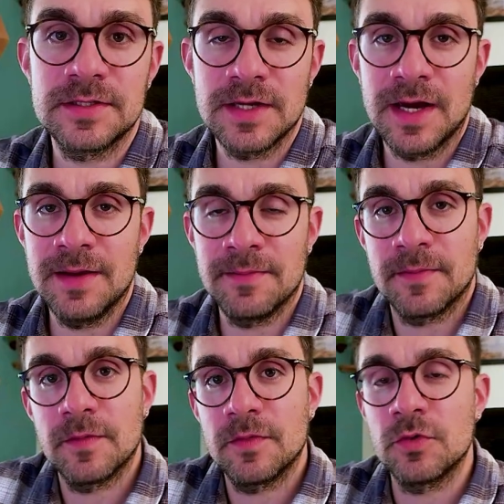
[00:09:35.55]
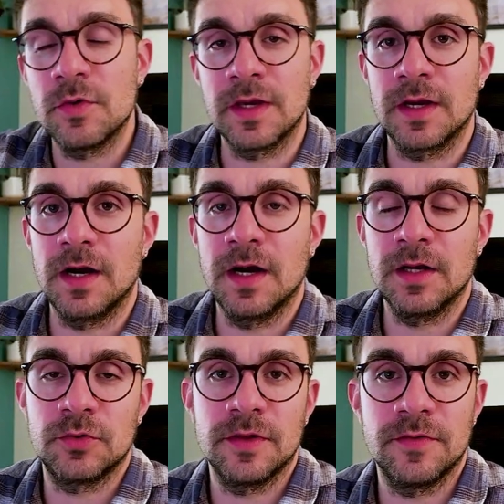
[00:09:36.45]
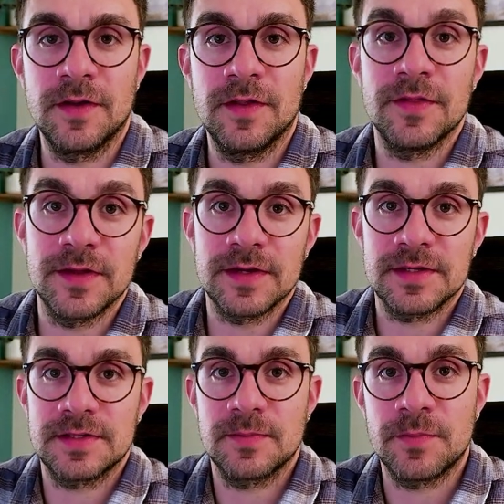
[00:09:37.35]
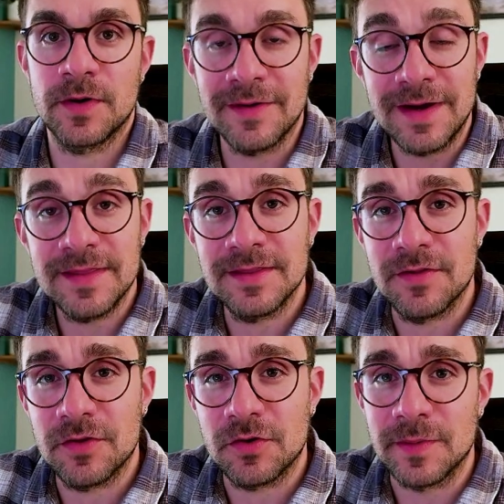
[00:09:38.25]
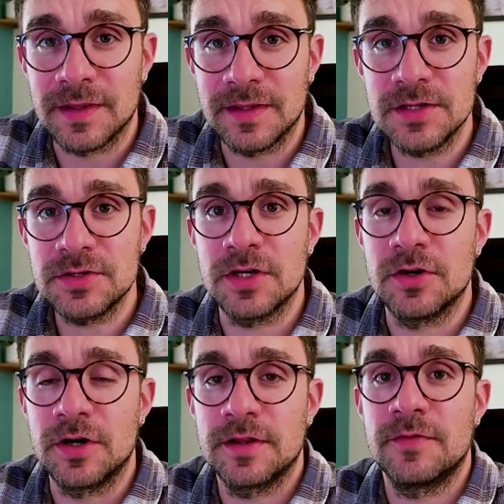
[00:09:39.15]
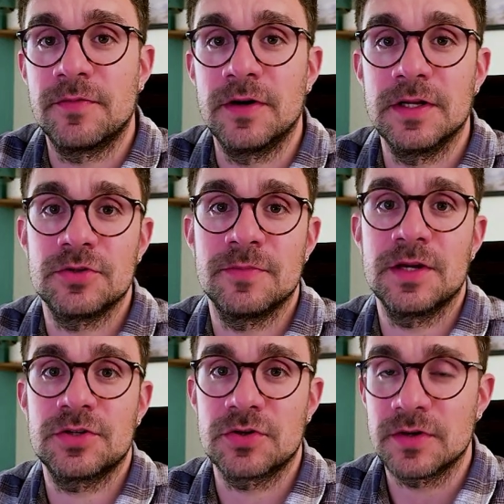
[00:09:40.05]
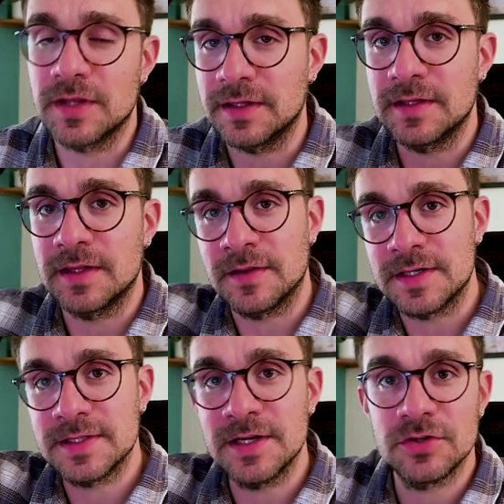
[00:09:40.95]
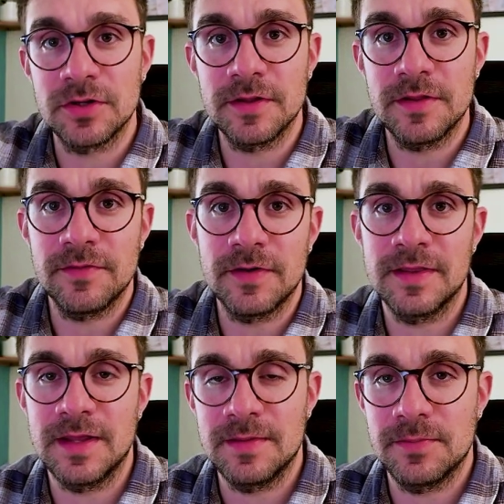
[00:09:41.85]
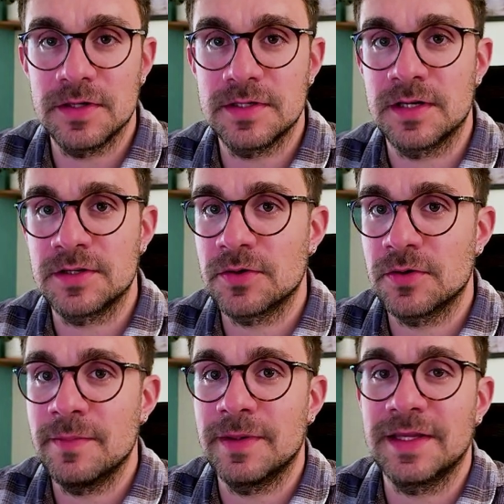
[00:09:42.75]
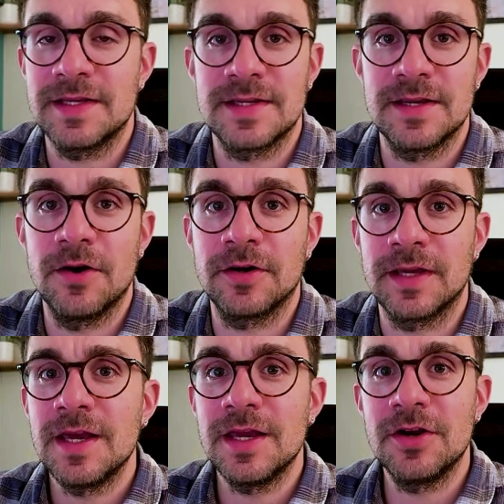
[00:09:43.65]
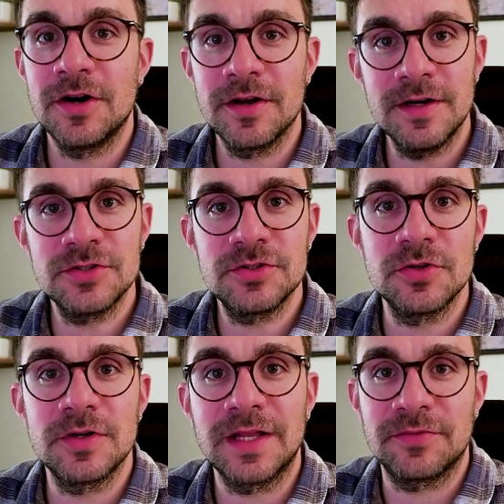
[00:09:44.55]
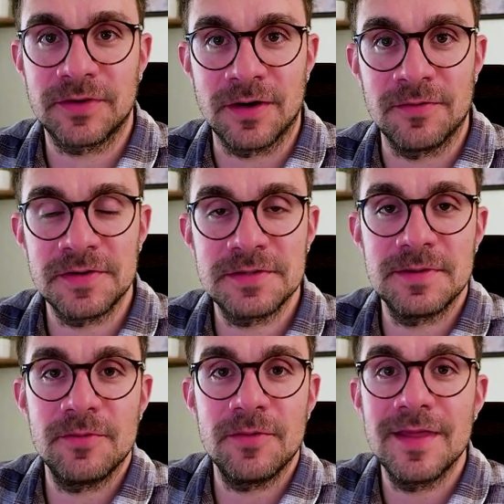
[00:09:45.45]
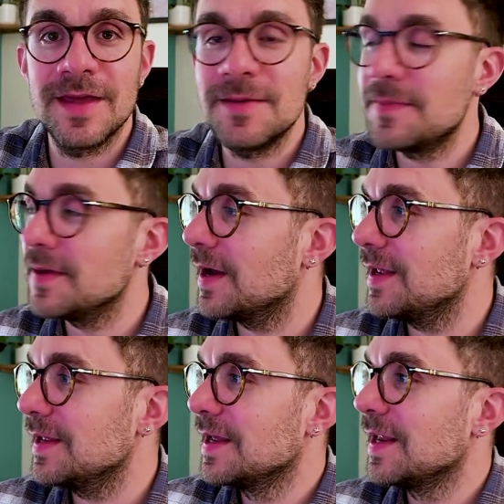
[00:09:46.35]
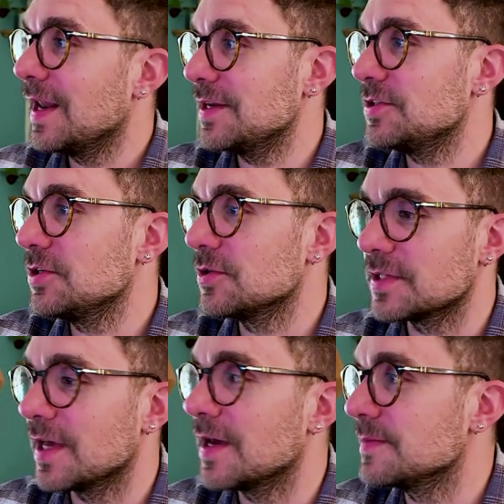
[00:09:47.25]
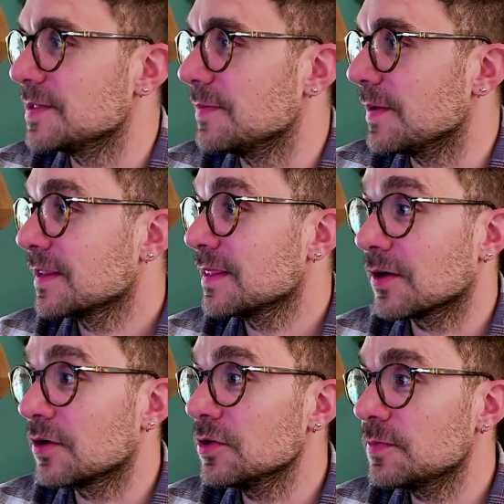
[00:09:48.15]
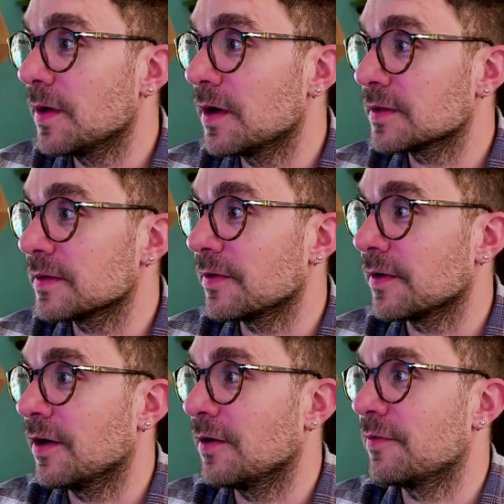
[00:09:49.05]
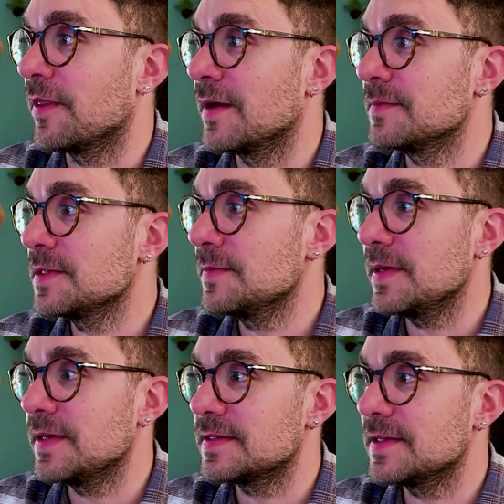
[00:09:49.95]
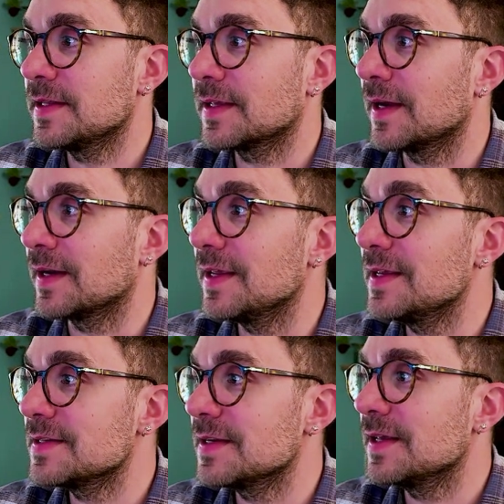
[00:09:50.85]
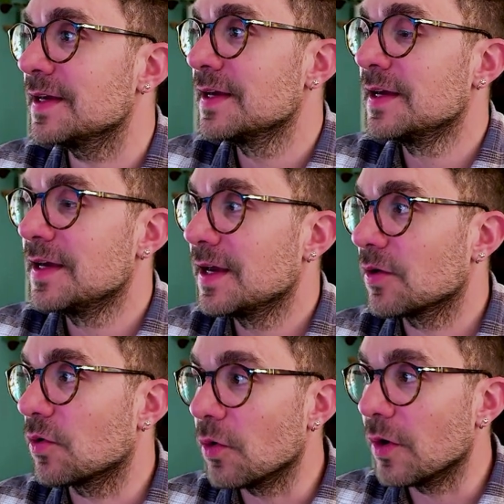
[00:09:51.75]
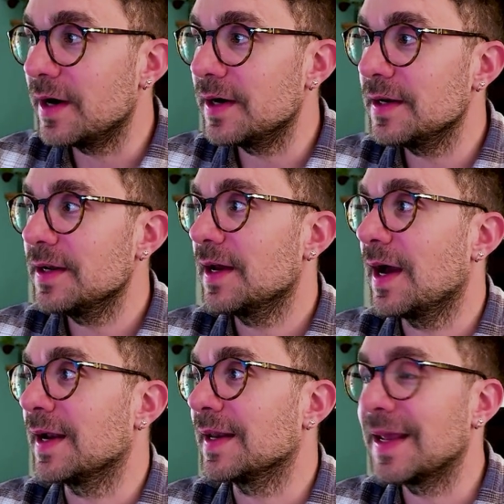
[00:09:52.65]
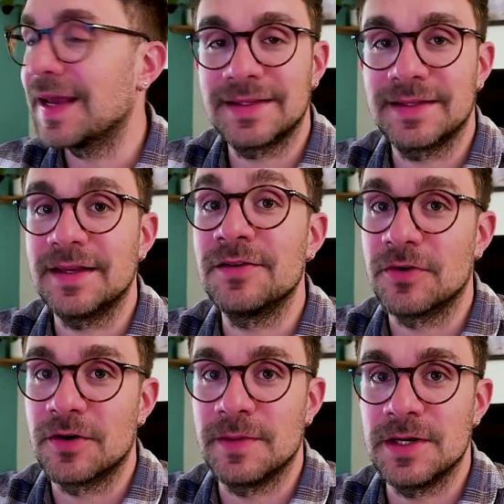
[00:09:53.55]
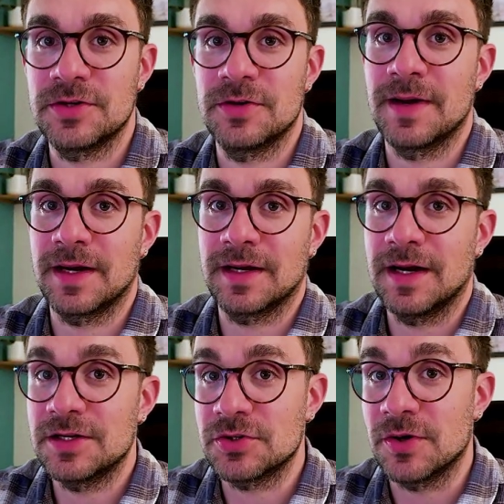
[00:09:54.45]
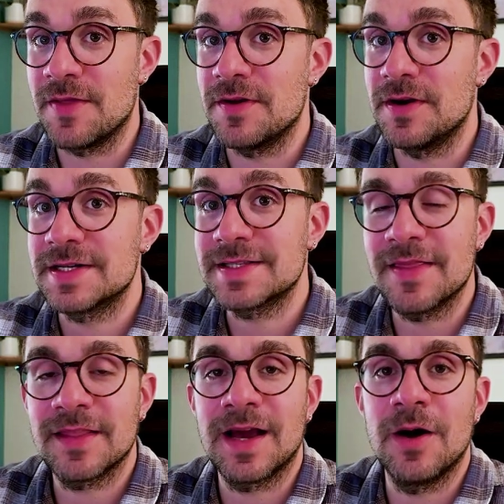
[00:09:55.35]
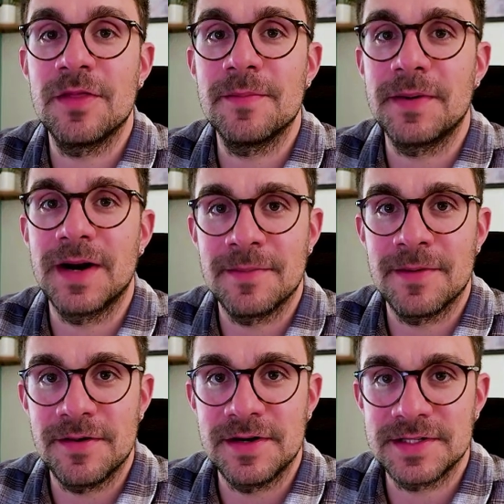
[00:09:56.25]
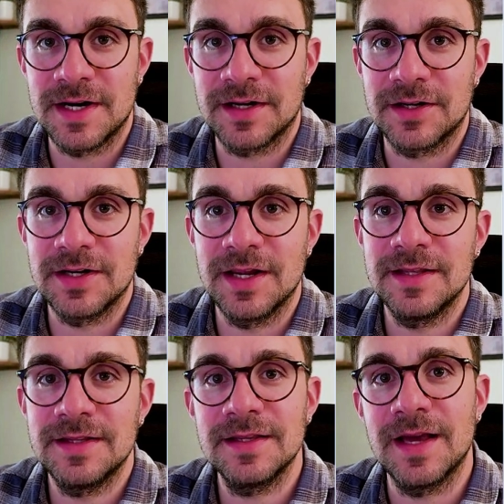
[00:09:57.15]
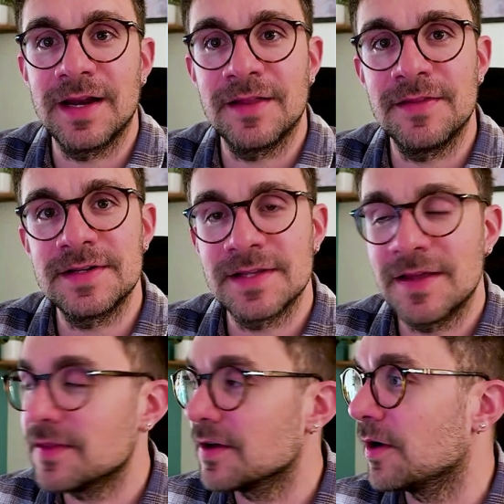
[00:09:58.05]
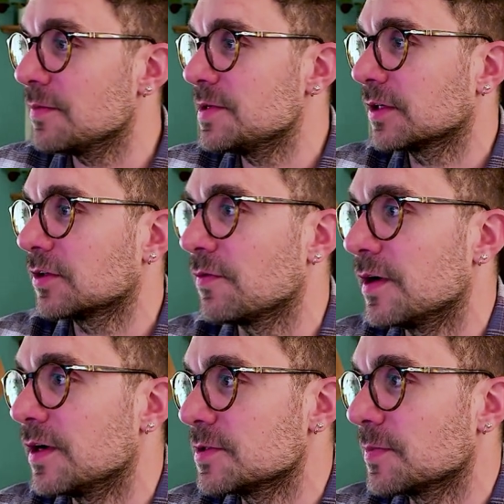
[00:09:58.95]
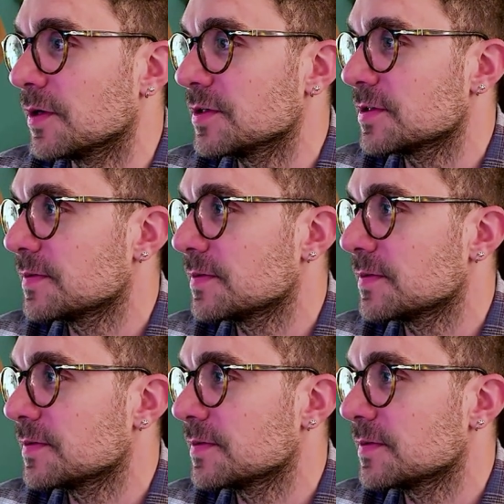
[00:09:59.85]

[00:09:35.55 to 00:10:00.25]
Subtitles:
I am doing two different things. Providing the documentation in order for it to make sure that it understands all the different endpoints and so on. But I say, okay, in order to get comfortable with the API, let's use the MCP. The good part of the MCP is it can easily query and get information back. So understand how the parameters are created and understand the object of the response.